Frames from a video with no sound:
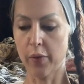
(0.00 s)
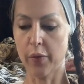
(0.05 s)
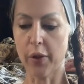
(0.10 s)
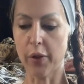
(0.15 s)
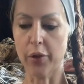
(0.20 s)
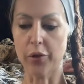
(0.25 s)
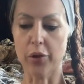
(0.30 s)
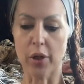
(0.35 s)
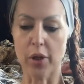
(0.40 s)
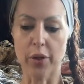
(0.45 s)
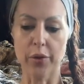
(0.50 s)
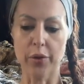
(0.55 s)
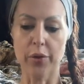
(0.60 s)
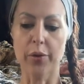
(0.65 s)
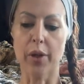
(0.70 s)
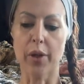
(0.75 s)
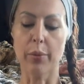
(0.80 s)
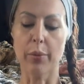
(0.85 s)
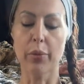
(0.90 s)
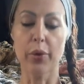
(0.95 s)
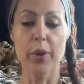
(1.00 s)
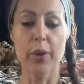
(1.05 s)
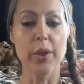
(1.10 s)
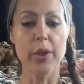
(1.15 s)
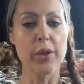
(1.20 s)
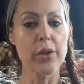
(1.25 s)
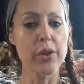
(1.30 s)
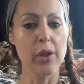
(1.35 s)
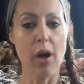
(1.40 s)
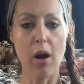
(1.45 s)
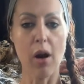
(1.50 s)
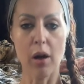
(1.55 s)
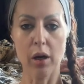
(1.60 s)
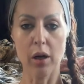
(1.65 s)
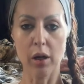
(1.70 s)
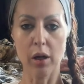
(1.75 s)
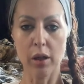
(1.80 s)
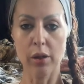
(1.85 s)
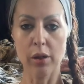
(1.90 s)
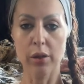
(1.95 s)
felt drawn to that Prince
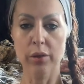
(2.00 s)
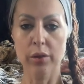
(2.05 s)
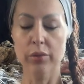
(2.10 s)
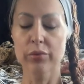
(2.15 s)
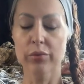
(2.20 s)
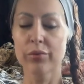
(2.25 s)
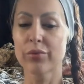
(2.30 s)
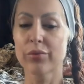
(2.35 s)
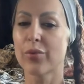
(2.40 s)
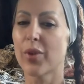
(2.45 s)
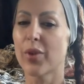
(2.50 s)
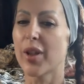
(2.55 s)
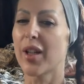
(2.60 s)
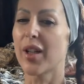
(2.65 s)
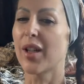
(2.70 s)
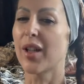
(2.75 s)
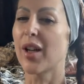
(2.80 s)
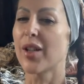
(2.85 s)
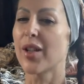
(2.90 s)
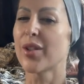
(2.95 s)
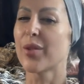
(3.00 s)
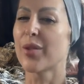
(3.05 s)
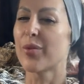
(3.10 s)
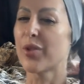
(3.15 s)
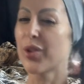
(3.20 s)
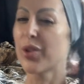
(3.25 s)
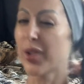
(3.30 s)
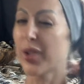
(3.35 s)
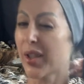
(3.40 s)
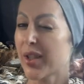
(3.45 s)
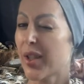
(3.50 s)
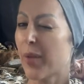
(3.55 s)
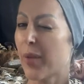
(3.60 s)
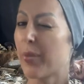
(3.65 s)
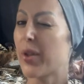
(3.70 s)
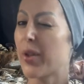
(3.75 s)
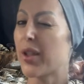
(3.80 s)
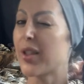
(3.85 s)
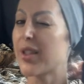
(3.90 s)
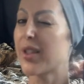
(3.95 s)
card, where they got some tricks
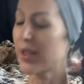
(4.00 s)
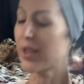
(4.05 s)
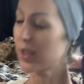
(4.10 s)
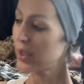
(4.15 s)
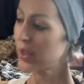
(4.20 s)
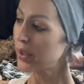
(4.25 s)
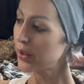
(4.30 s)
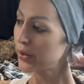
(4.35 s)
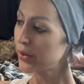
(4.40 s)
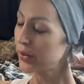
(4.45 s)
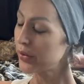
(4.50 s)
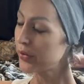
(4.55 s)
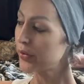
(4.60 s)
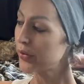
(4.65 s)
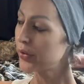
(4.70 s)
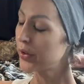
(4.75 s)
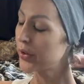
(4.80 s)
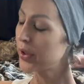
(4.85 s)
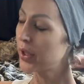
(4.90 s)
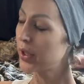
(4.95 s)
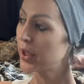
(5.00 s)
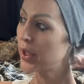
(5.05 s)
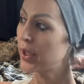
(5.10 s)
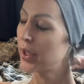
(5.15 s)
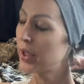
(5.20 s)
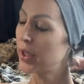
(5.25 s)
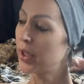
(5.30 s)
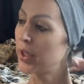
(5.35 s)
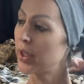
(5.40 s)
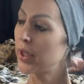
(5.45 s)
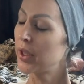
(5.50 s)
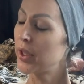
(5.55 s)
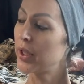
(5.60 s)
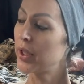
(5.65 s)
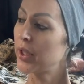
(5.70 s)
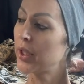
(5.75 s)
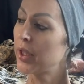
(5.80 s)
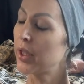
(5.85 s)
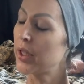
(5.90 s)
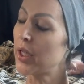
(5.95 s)
up their sleeve
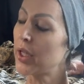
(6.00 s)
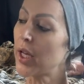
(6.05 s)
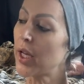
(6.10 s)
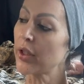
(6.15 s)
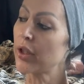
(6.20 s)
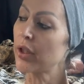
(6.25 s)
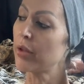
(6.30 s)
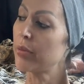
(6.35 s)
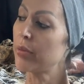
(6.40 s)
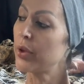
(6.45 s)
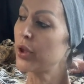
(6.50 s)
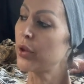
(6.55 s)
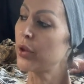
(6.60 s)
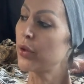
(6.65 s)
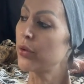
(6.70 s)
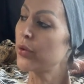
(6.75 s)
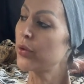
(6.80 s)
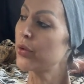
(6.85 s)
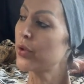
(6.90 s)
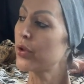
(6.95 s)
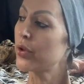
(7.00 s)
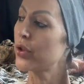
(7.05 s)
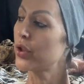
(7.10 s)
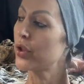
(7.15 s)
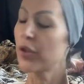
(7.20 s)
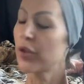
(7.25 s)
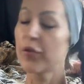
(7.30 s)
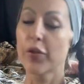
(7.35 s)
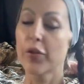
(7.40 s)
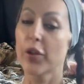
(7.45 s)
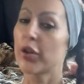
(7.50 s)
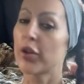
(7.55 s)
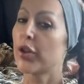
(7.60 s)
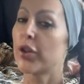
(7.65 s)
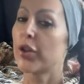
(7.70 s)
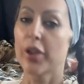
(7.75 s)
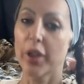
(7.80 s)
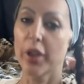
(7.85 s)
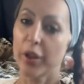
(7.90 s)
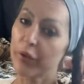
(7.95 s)
that could be used for
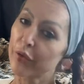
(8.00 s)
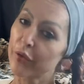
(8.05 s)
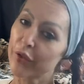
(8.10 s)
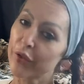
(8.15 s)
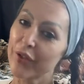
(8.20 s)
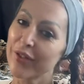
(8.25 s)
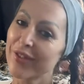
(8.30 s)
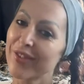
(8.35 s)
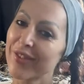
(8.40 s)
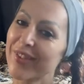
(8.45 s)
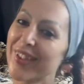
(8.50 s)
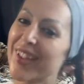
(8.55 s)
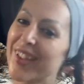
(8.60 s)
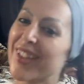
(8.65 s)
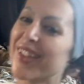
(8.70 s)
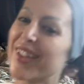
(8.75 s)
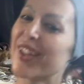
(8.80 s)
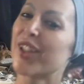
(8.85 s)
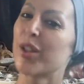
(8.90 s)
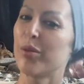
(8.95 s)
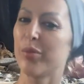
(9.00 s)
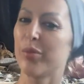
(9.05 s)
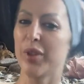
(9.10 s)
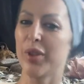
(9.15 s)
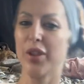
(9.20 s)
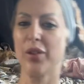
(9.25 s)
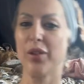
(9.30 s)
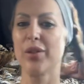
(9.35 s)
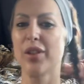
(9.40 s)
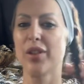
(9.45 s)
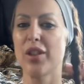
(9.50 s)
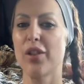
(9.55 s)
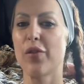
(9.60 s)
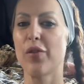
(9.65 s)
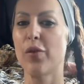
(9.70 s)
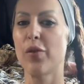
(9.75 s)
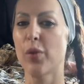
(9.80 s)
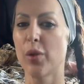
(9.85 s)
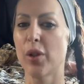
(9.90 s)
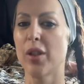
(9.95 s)
good or evil. Could be used
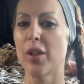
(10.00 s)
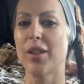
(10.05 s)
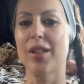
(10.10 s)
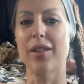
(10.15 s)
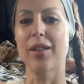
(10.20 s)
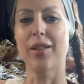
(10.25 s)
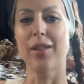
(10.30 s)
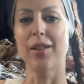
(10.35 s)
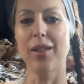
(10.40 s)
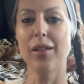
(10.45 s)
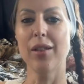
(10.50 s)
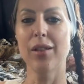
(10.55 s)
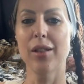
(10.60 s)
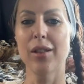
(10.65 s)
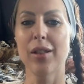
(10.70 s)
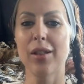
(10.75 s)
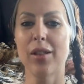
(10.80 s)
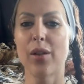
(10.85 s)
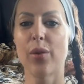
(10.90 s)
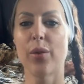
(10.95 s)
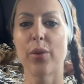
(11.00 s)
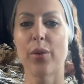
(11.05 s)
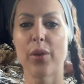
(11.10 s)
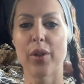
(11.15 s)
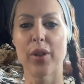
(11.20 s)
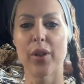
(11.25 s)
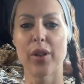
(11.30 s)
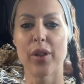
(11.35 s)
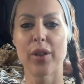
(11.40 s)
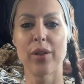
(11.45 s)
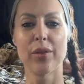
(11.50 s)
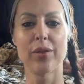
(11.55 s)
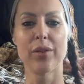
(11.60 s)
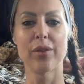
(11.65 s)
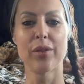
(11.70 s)
for deceit, or